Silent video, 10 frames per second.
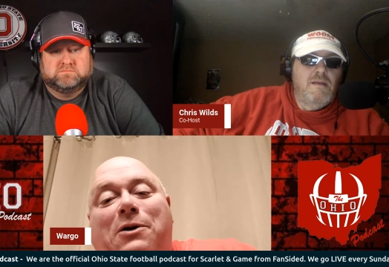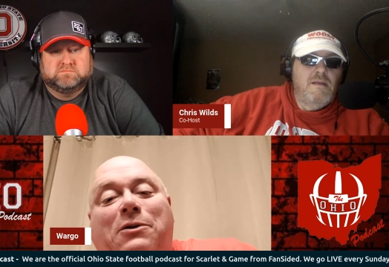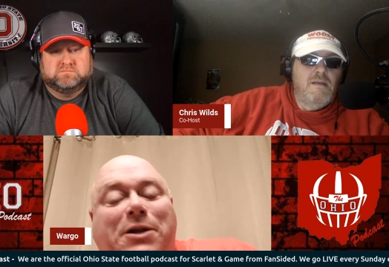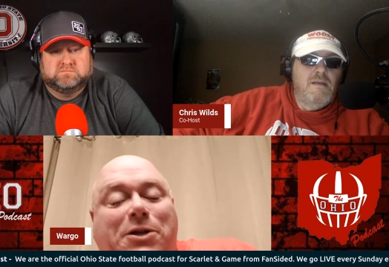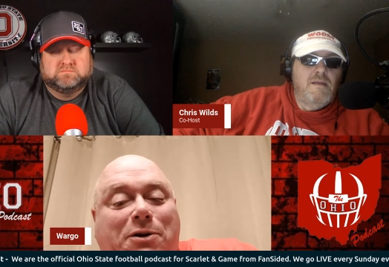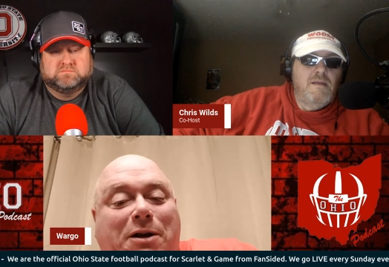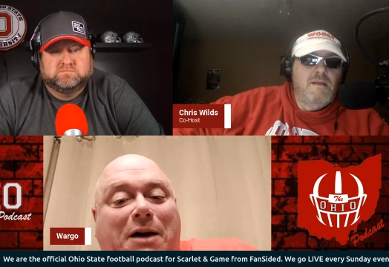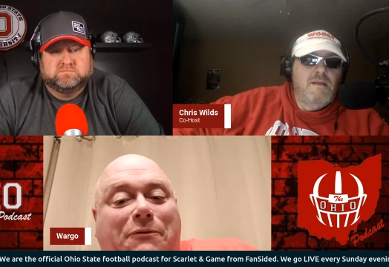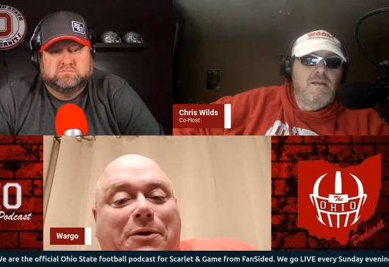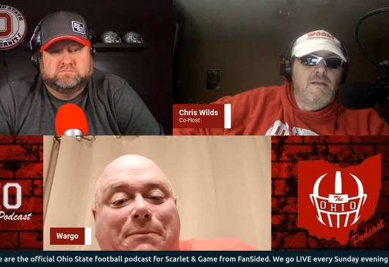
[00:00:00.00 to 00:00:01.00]
Speaker 1: only
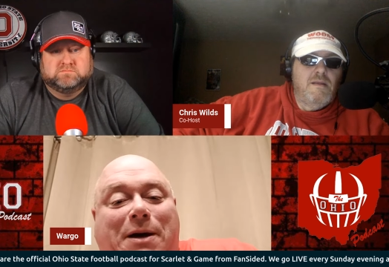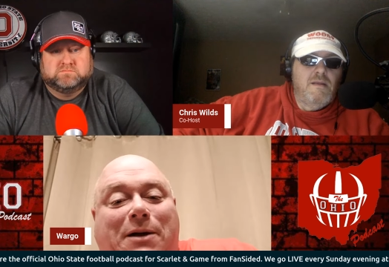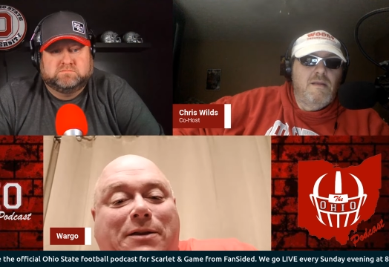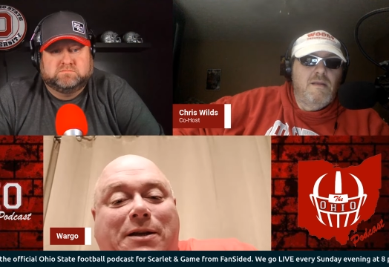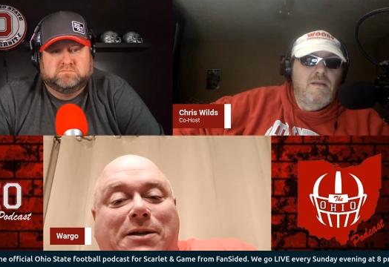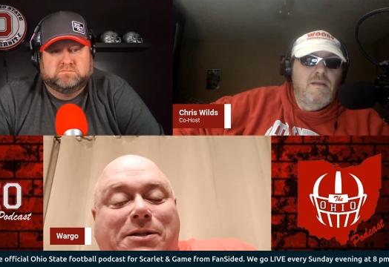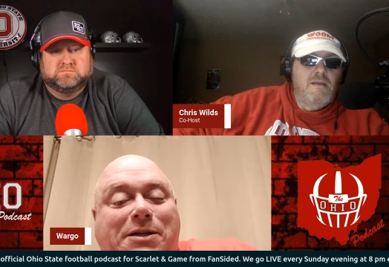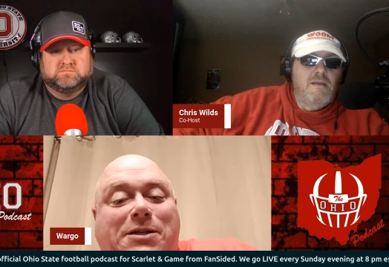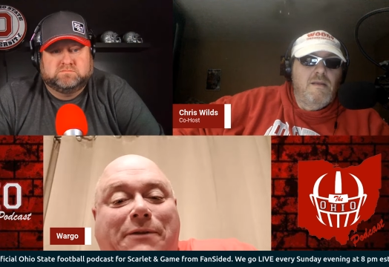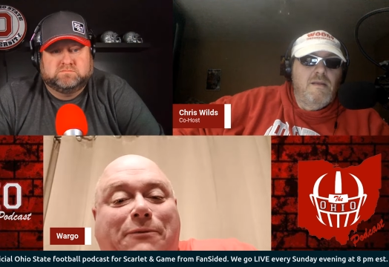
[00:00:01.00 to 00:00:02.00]
traveled about
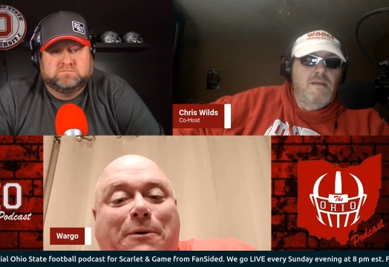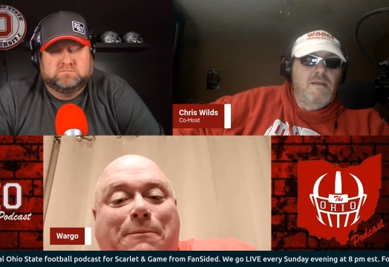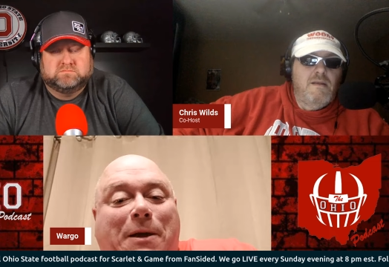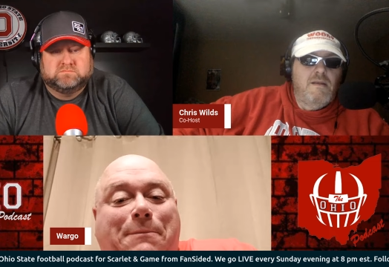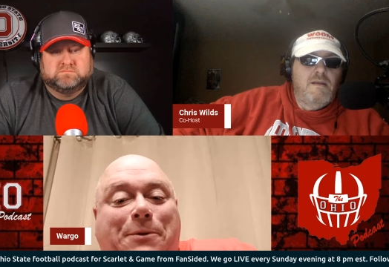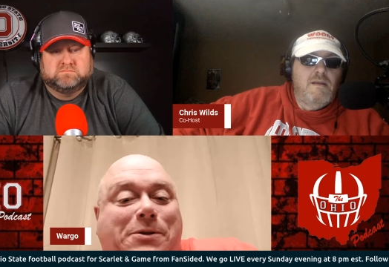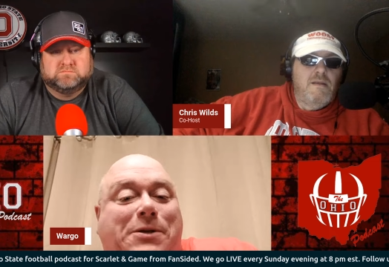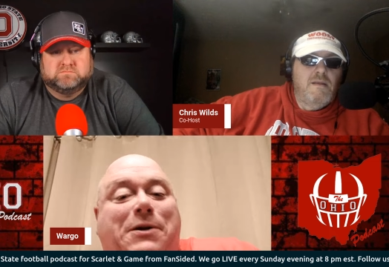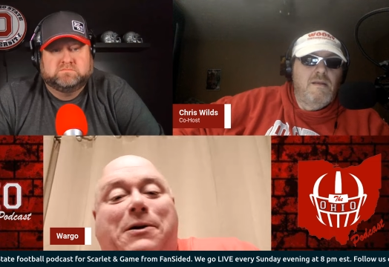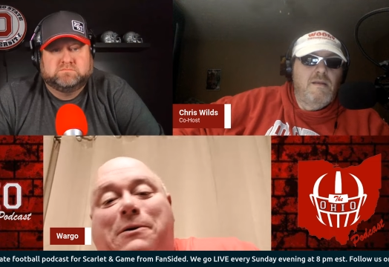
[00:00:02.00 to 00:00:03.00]
64 people.
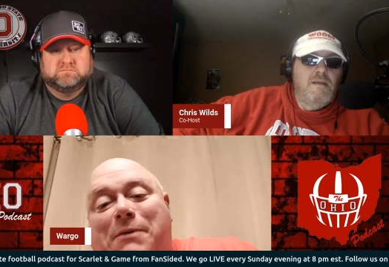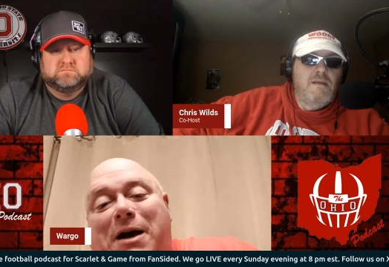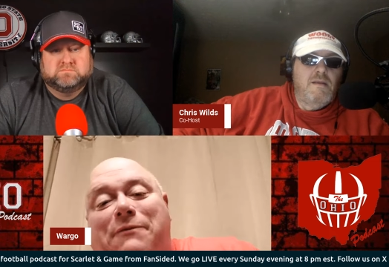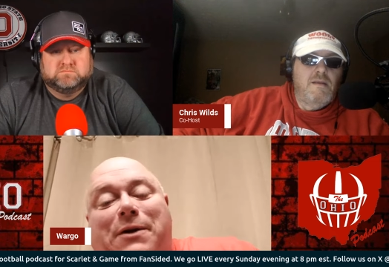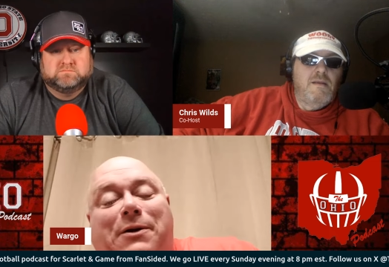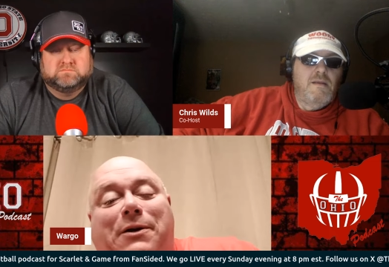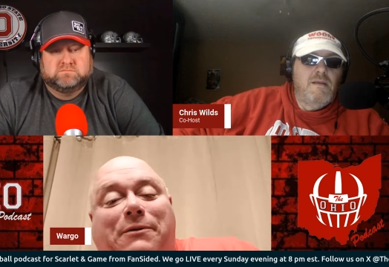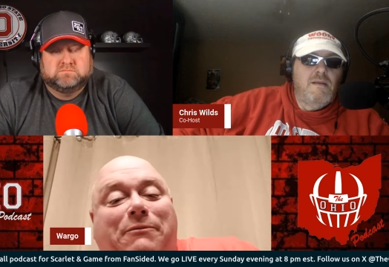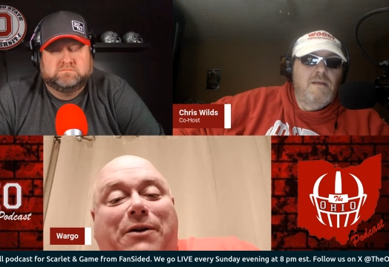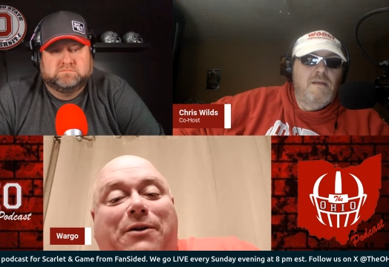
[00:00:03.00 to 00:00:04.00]
So I
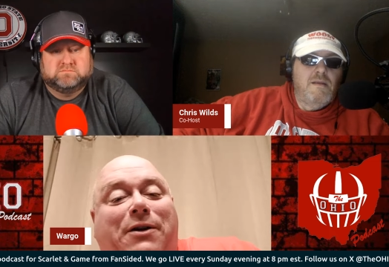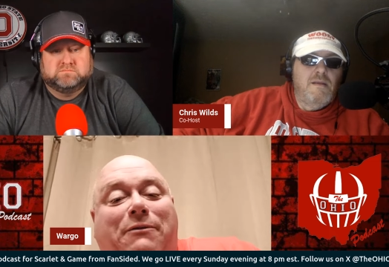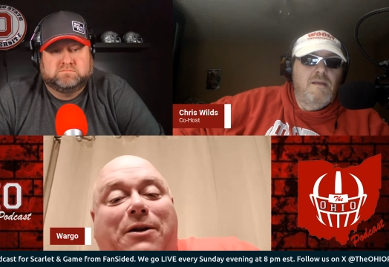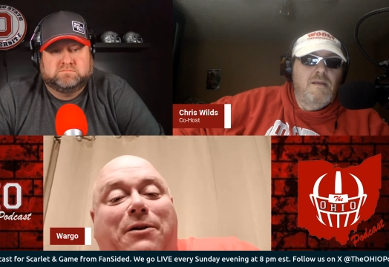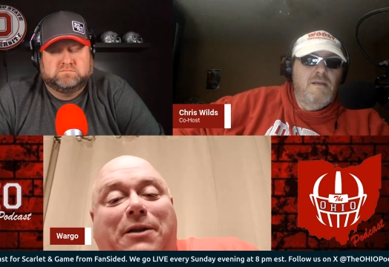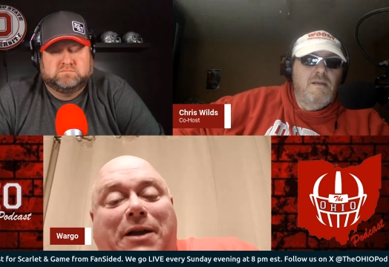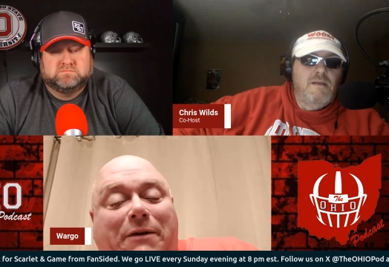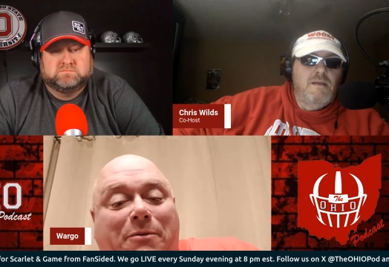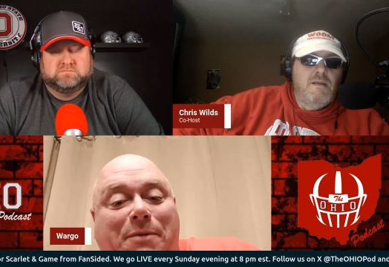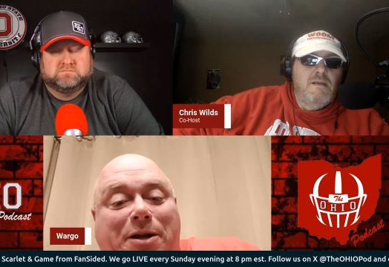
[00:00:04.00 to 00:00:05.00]
very, very rarely
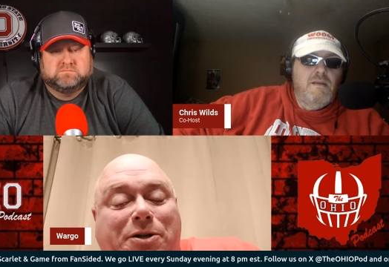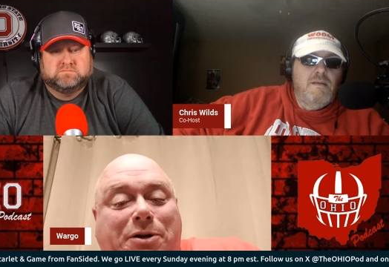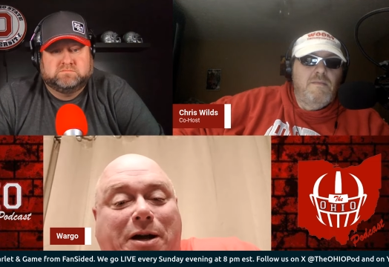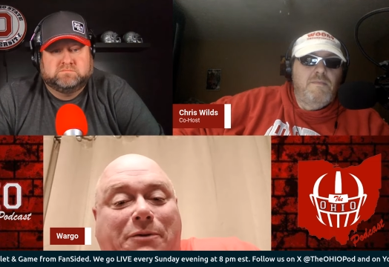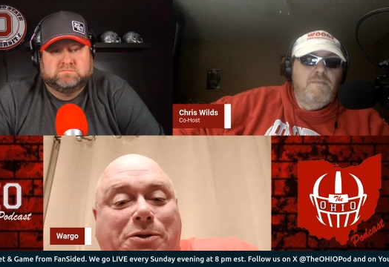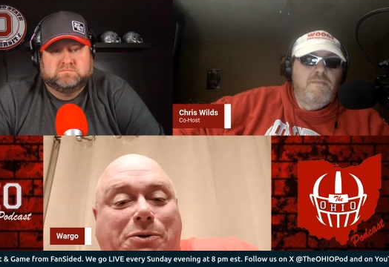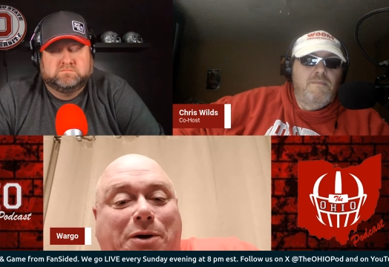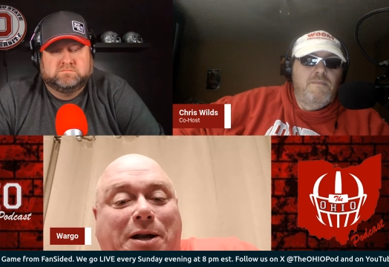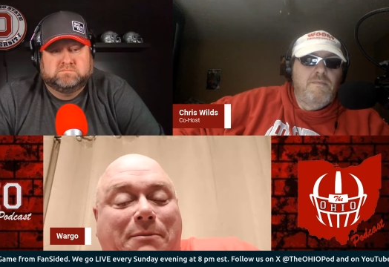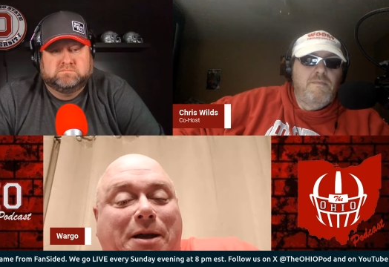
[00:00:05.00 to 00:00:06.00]
ever made a travel
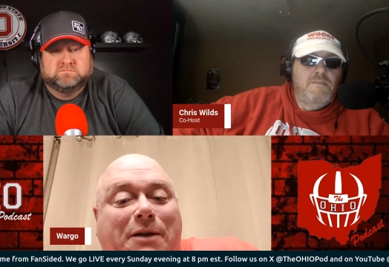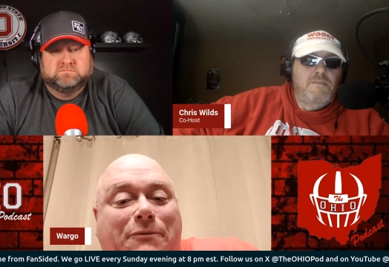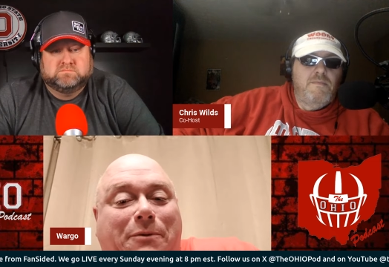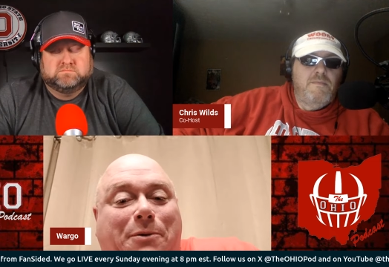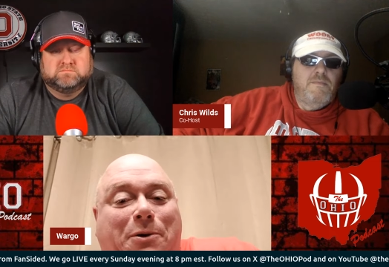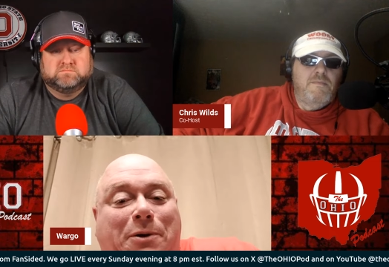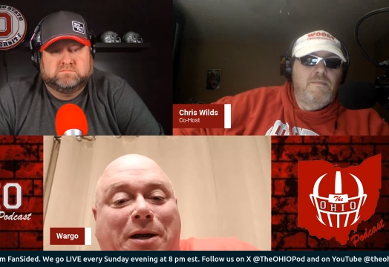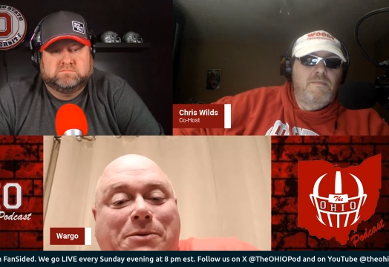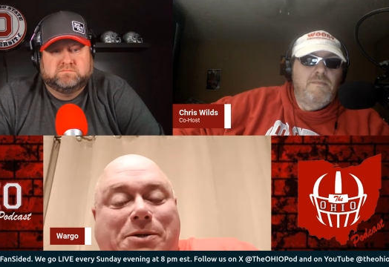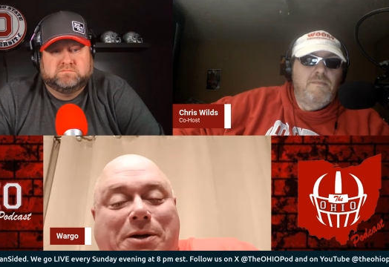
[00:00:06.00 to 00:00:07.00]
squad. I made it for bowl
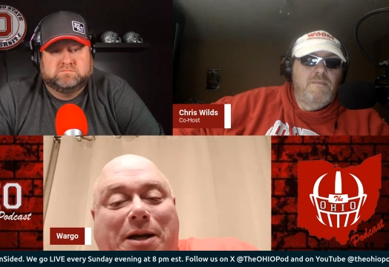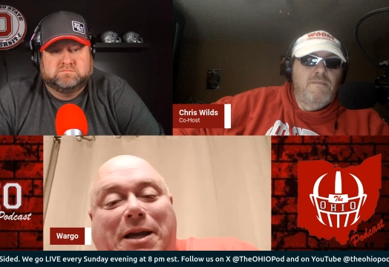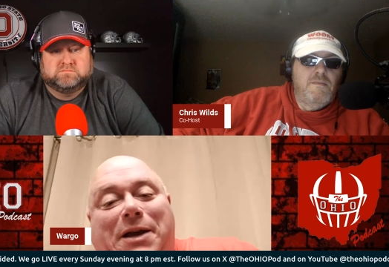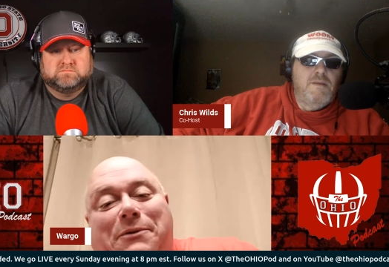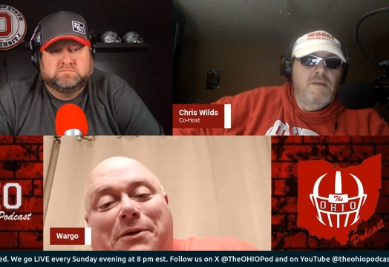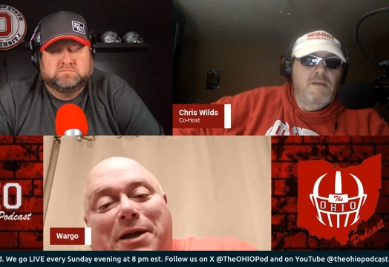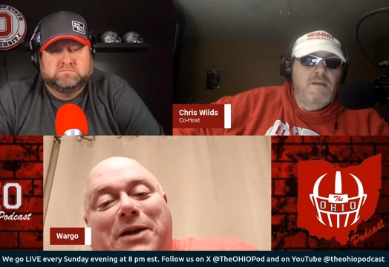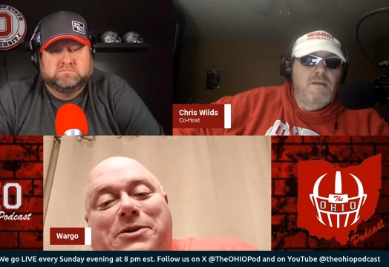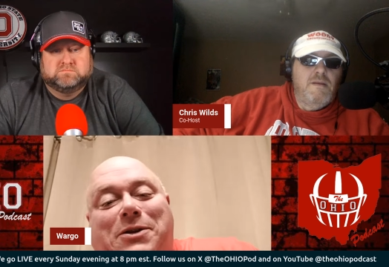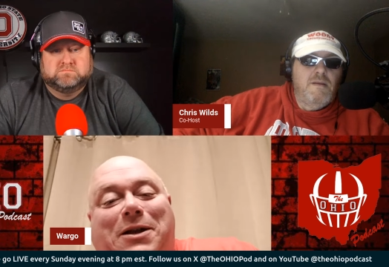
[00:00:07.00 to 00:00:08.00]
games. So I can't really
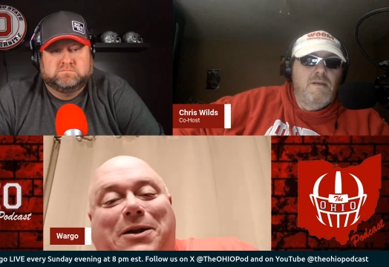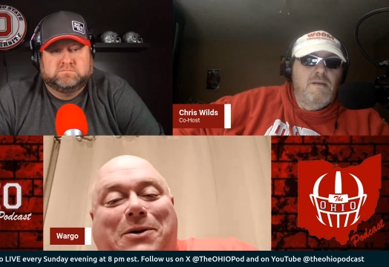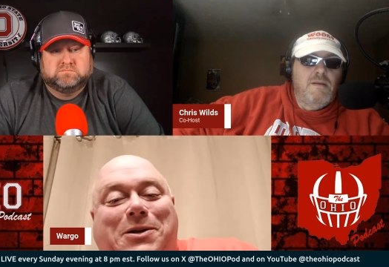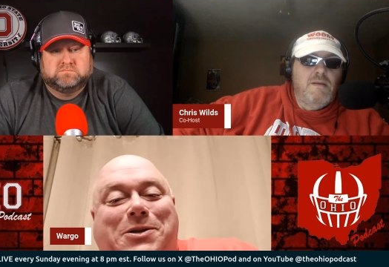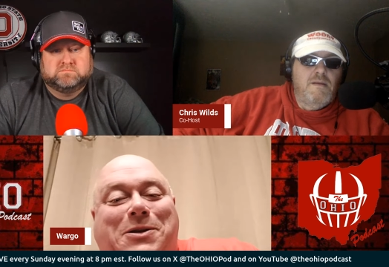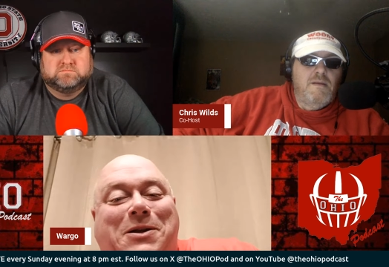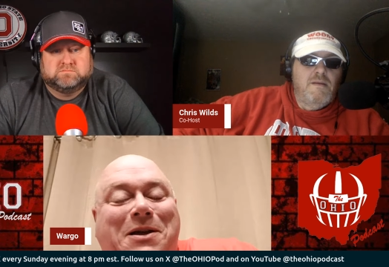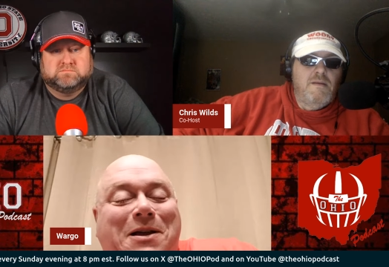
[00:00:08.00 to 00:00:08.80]
answer that question.